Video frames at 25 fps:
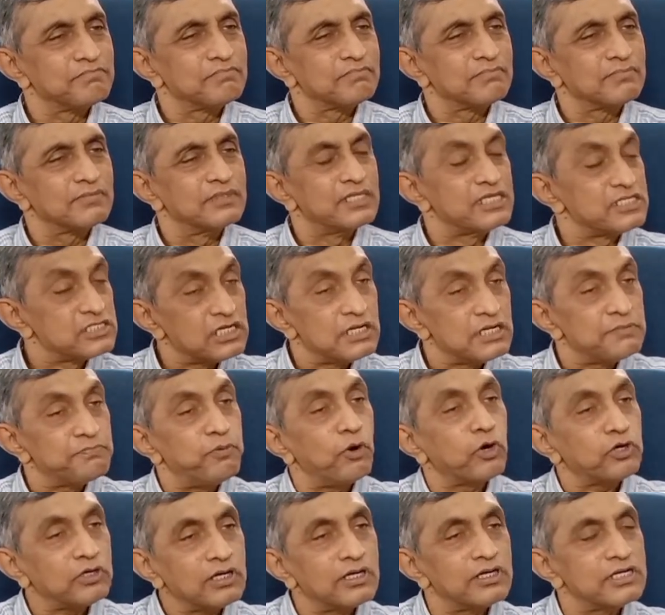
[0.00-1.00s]
There's an
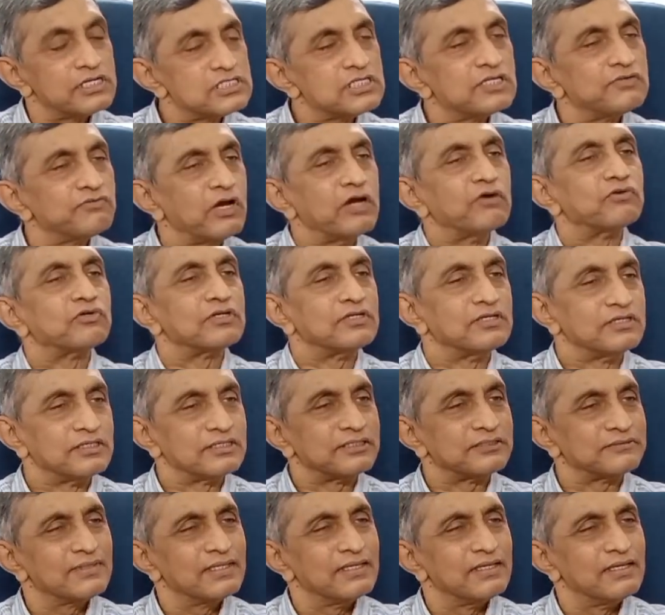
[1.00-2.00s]
important lesson we have to learn.
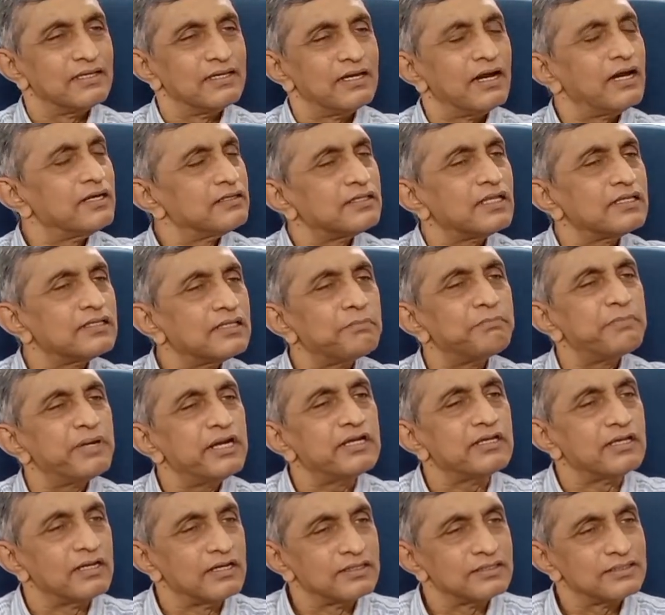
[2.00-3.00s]
And then the
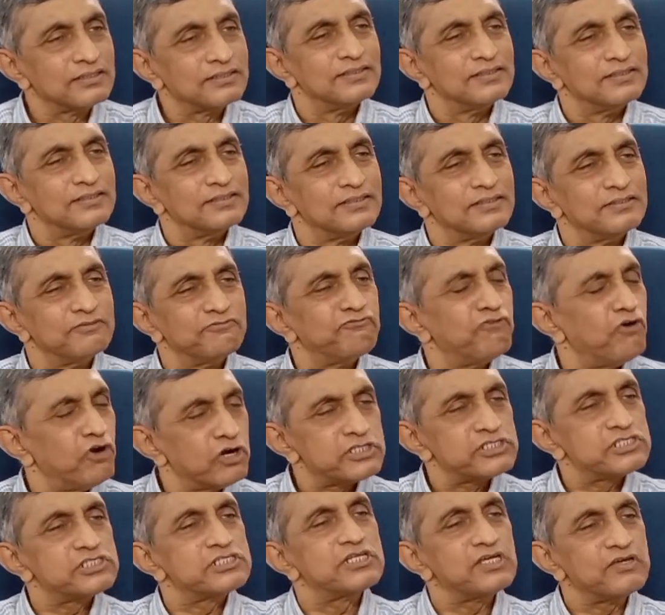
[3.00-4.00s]
media.
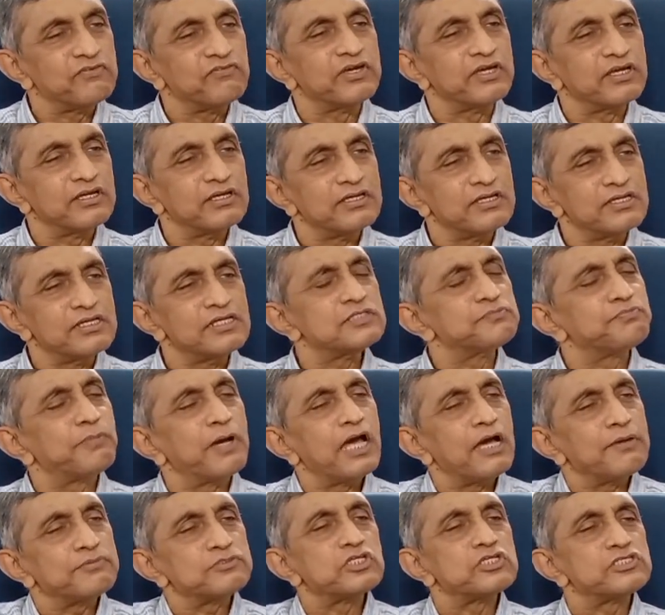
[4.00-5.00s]
Fox TV is
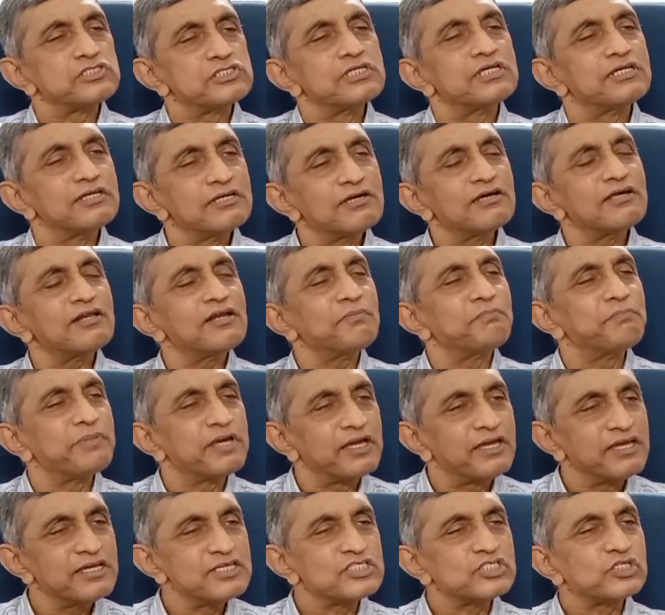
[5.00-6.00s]
perhaps the single
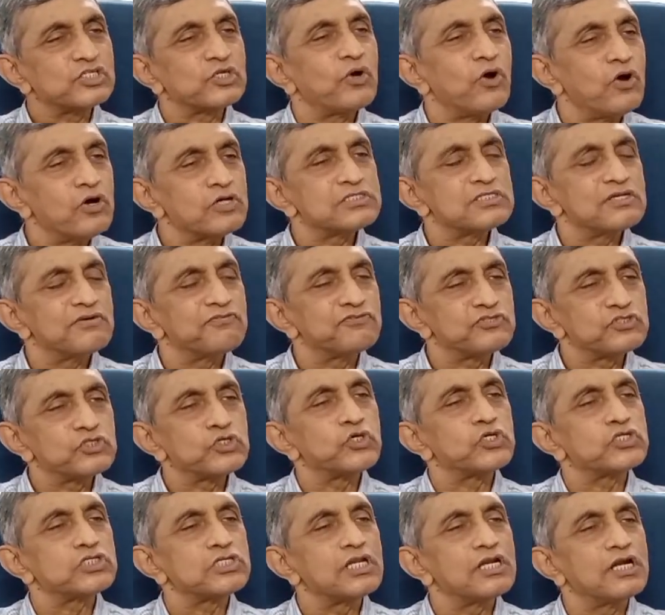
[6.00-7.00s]
biggest cause of
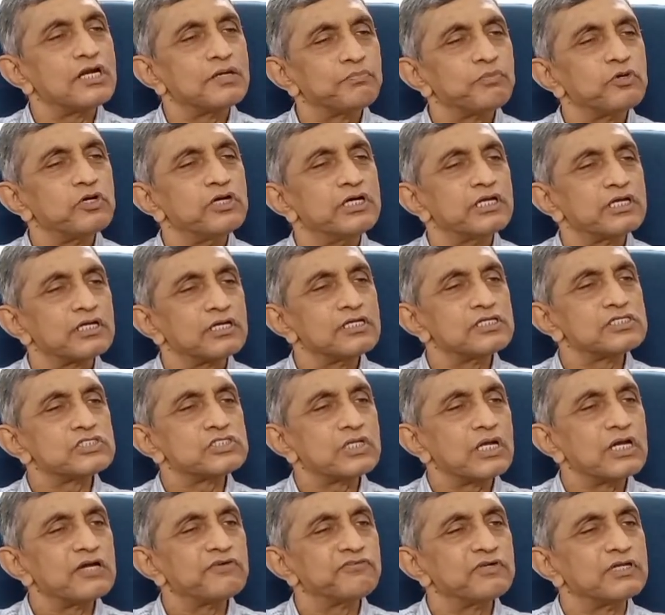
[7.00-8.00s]
social and political
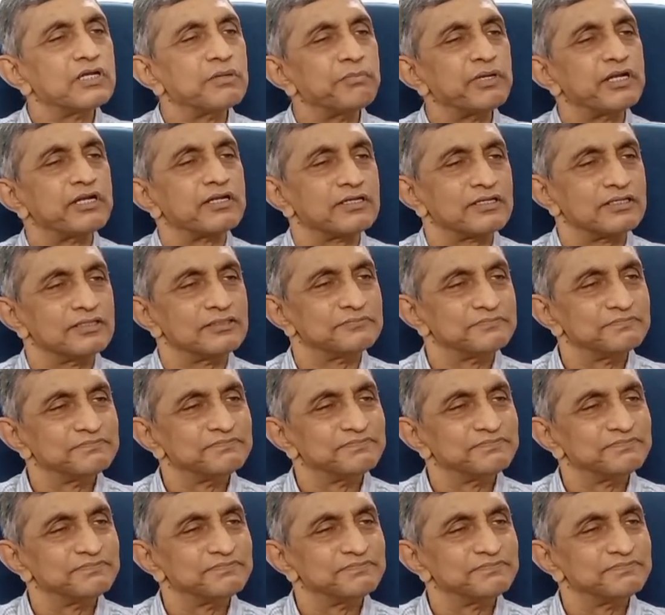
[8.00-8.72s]
strife in America.